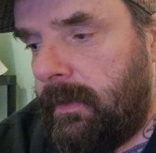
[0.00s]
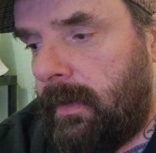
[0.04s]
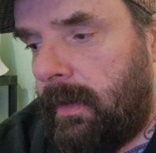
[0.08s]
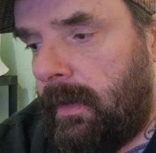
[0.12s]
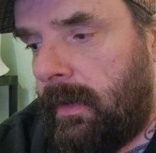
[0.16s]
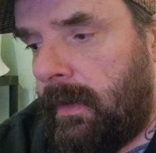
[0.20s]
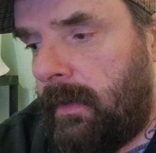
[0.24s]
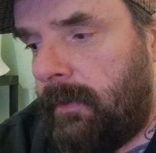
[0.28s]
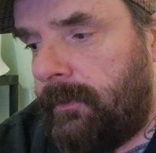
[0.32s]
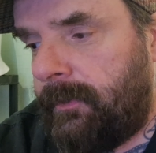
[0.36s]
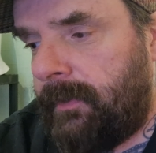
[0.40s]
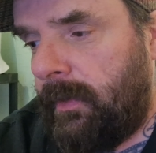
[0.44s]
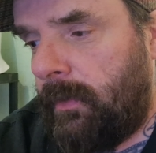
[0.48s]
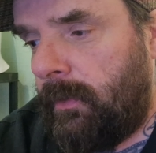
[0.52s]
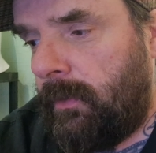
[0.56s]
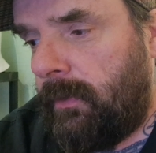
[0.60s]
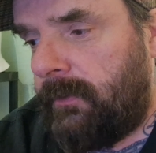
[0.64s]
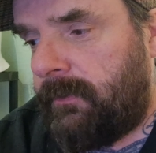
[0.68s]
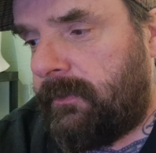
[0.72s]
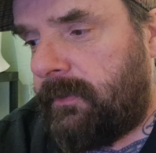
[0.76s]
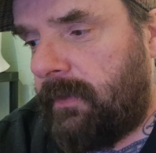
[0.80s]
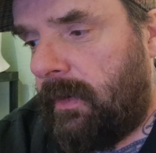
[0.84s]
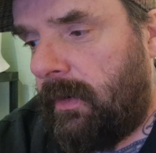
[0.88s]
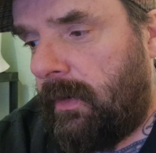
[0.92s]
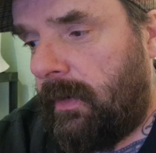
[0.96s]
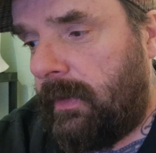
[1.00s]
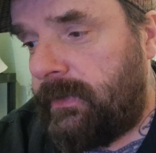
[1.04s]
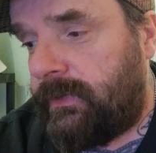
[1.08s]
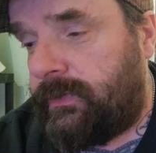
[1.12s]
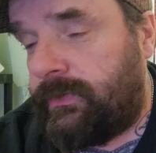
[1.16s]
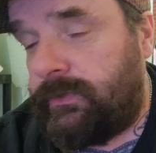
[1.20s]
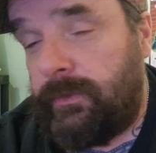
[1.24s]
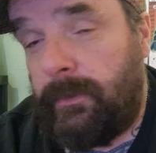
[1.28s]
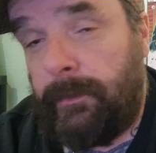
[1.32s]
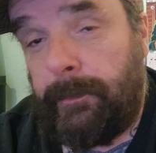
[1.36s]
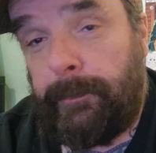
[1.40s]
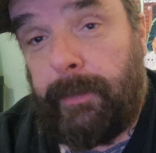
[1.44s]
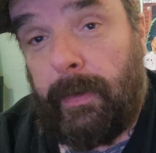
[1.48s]
uh, there was a
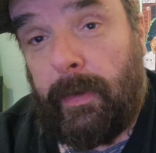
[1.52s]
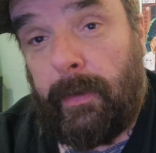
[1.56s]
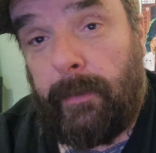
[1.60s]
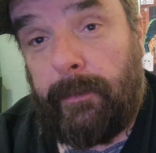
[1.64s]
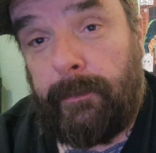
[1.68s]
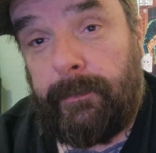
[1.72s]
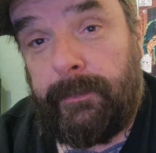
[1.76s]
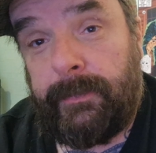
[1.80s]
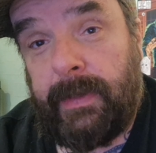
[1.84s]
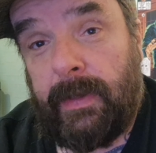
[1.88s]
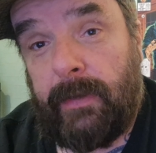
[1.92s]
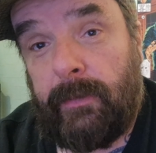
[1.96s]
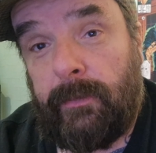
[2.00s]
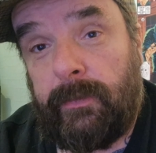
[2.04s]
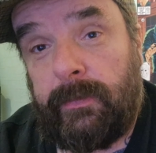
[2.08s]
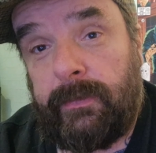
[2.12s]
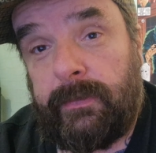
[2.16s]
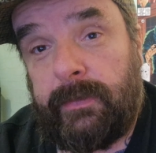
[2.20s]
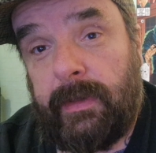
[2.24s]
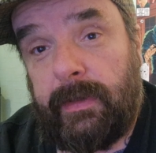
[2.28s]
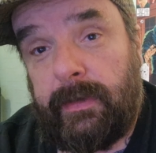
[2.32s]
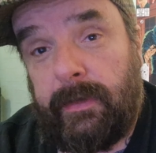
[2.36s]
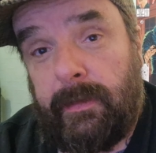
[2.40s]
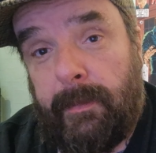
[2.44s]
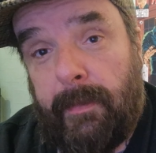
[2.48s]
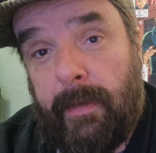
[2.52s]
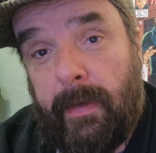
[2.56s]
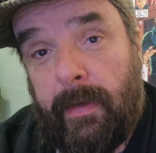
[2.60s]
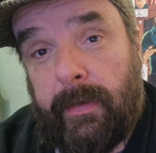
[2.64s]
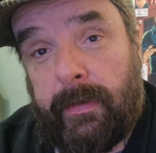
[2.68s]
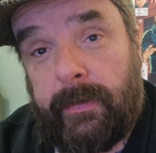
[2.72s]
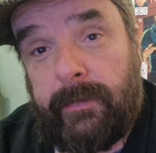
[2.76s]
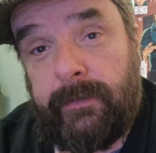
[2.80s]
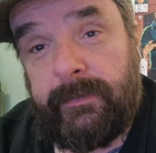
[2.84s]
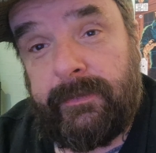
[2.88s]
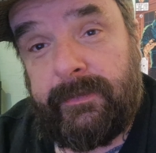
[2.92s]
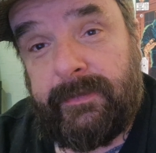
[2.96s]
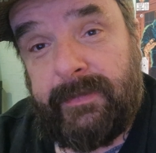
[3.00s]
hydrogen bomb that would, that the
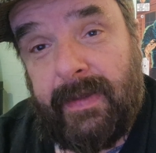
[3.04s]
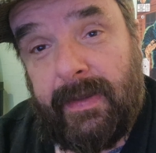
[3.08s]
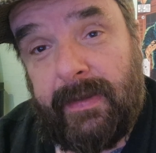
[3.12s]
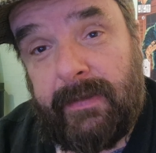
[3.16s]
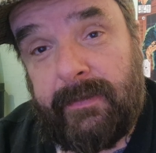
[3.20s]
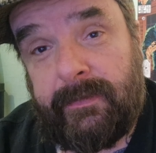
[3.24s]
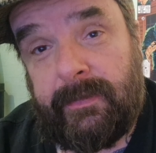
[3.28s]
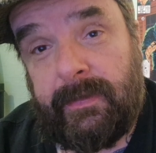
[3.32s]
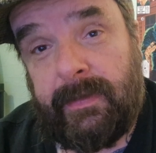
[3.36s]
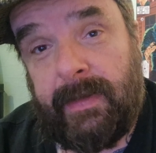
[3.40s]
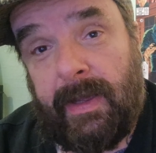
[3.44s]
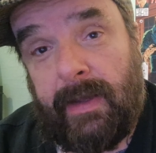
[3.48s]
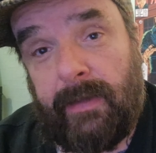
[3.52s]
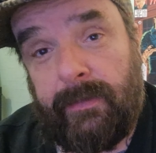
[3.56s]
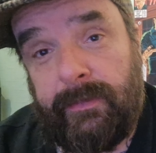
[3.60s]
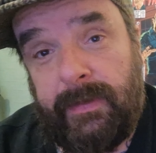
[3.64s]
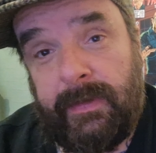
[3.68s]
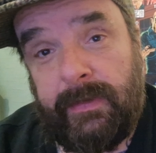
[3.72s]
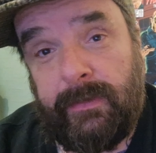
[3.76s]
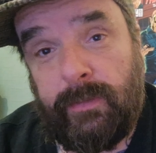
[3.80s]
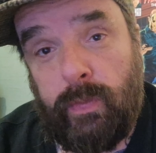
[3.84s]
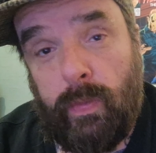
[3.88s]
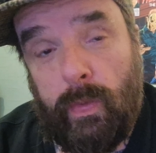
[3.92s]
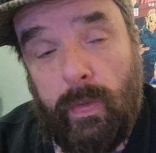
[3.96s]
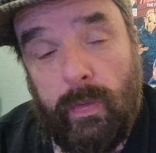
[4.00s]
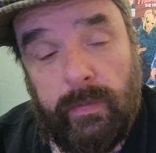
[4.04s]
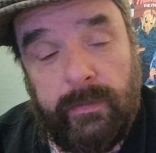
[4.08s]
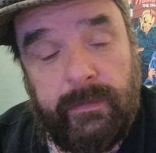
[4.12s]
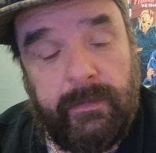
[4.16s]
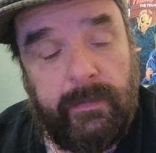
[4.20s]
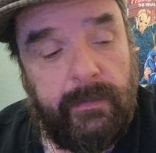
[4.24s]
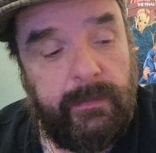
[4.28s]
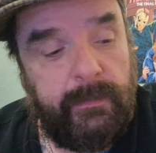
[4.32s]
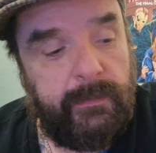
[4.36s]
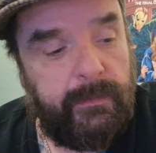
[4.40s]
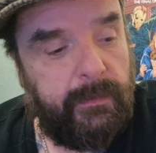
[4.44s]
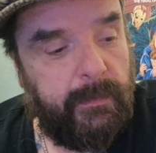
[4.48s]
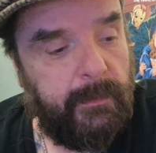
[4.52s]
Americans tested out in these
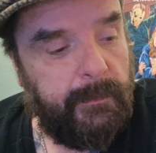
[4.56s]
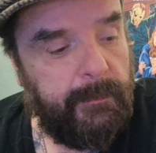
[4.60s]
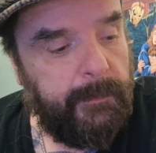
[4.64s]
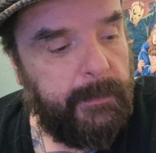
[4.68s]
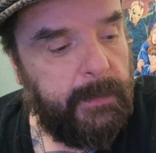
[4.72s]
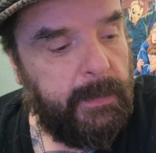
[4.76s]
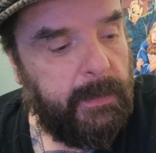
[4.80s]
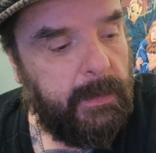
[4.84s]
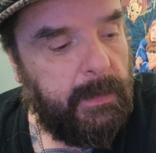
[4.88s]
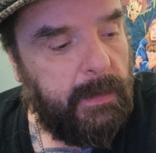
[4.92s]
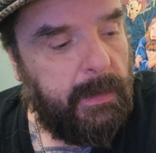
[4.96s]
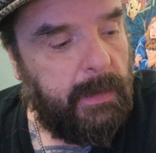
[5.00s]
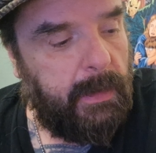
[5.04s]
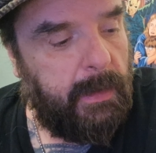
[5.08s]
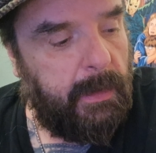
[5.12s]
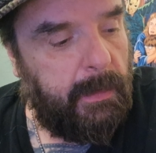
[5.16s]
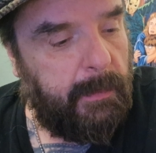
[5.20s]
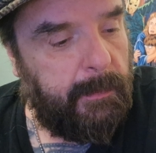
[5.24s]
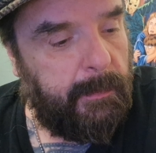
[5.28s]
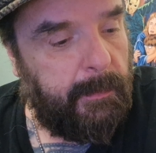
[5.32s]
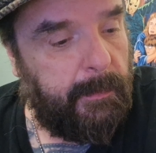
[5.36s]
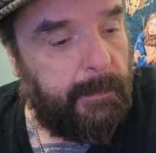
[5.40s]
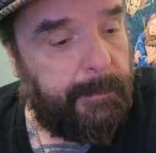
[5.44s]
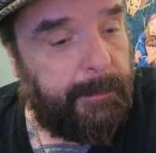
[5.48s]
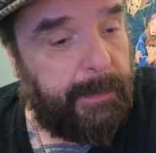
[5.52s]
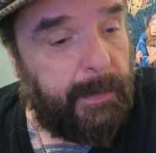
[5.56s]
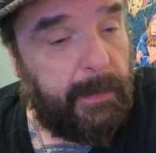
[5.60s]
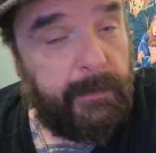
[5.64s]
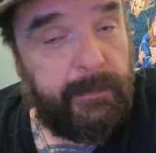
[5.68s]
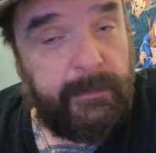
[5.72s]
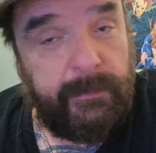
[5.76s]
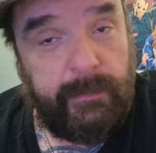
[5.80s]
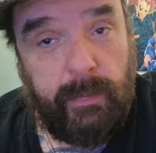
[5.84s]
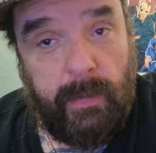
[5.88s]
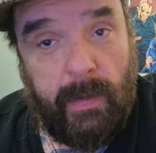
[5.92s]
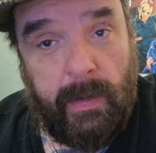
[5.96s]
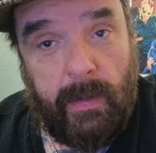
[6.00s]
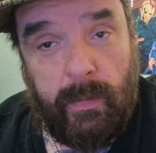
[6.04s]
waters um,
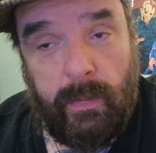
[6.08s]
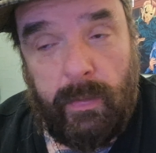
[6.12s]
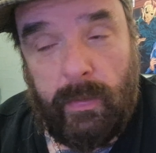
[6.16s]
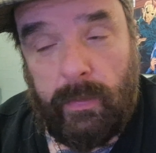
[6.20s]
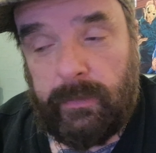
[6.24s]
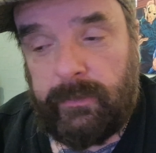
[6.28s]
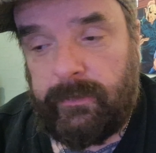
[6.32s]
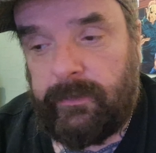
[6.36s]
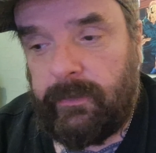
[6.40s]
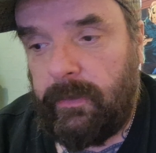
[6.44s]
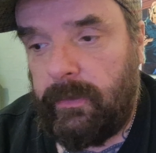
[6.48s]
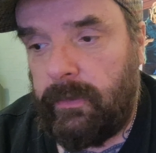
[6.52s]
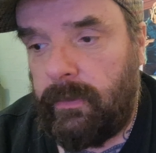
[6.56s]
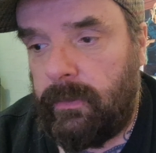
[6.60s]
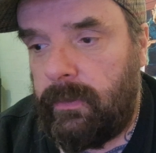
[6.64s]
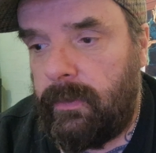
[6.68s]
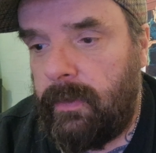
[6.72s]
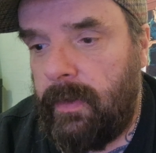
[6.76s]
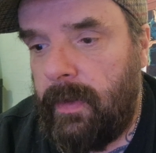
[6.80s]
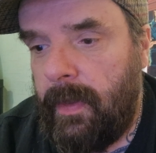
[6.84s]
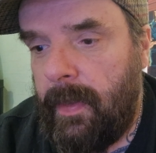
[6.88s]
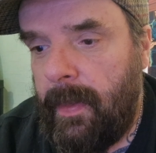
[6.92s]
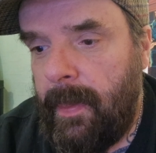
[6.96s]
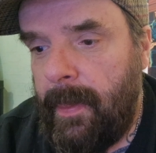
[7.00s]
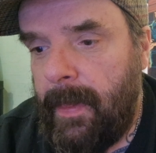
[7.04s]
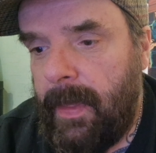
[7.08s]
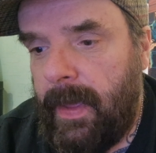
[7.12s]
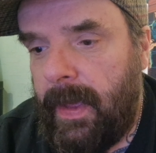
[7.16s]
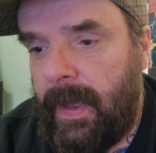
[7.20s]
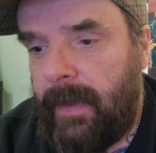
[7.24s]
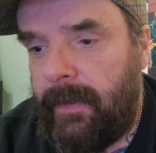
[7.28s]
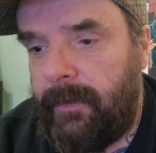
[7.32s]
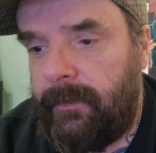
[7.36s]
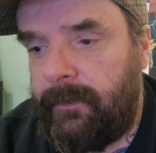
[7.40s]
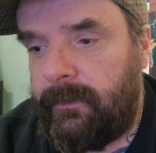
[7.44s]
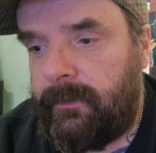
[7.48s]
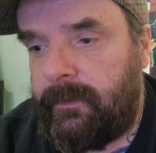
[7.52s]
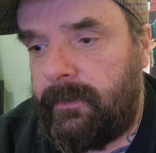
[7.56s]
post World War Two,
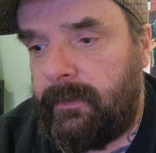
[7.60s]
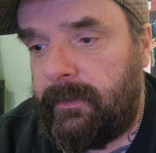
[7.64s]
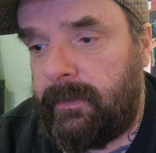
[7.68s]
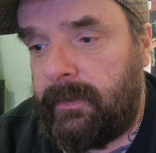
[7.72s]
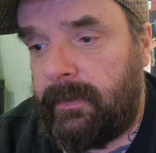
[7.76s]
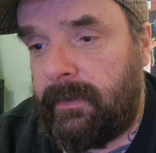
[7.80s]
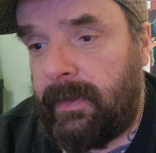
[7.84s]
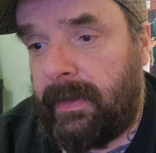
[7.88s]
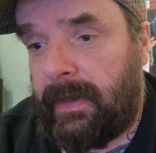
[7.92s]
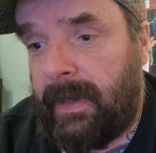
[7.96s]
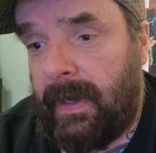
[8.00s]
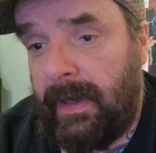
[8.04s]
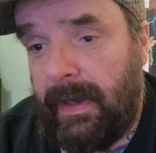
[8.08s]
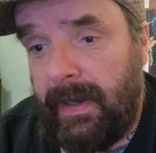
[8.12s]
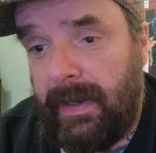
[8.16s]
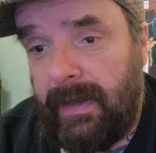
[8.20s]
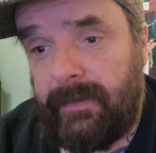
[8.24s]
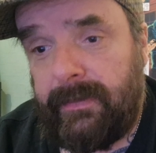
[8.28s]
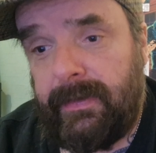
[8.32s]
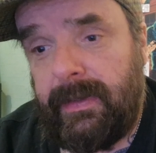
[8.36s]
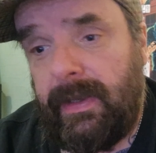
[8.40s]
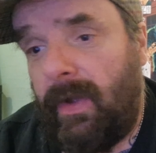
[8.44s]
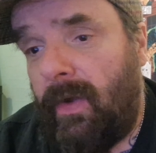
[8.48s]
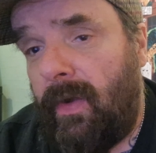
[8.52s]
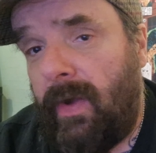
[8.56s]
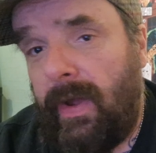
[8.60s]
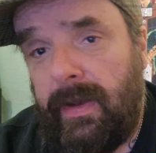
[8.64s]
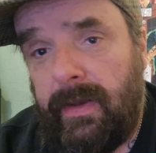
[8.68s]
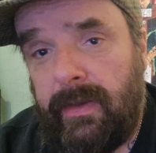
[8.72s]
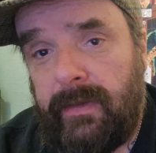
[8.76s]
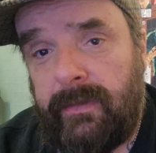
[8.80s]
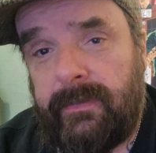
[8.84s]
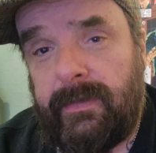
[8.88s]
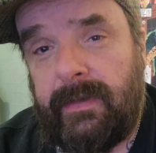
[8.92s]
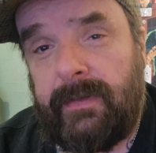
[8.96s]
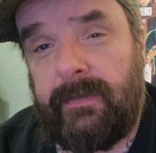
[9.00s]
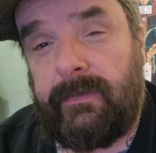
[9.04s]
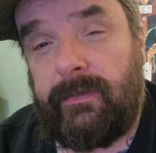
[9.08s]
and they cleared the
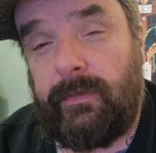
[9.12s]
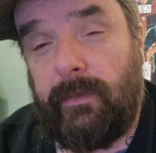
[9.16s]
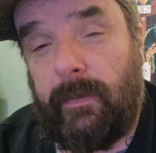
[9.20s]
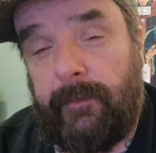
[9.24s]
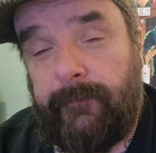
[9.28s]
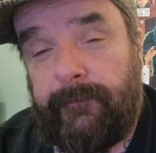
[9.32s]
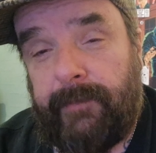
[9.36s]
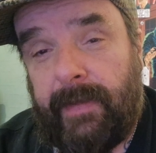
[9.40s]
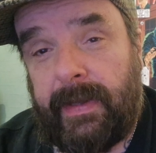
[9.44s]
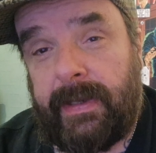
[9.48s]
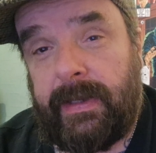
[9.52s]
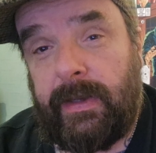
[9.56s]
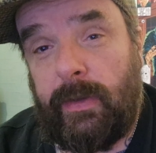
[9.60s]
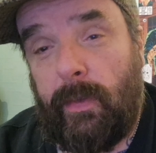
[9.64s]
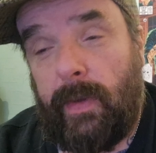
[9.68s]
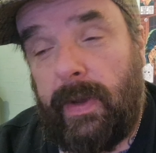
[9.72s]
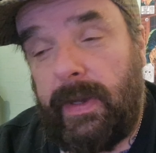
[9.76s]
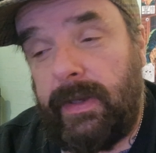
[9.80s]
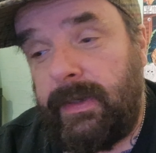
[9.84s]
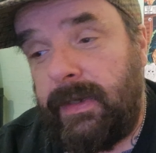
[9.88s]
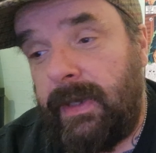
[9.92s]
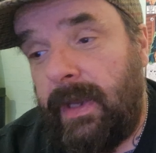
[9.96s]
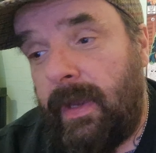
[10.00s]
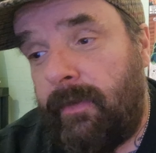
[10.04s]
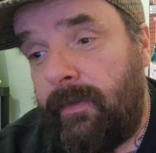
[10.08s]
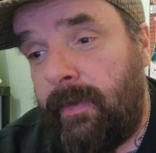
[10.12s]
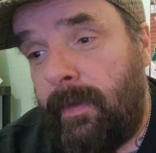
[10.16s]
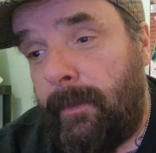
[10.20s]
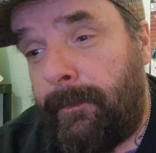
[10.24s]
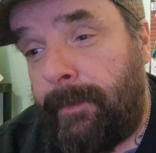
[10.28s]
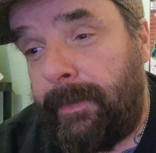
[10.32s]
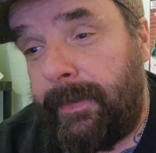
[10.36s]
island and sort of evacuated the area.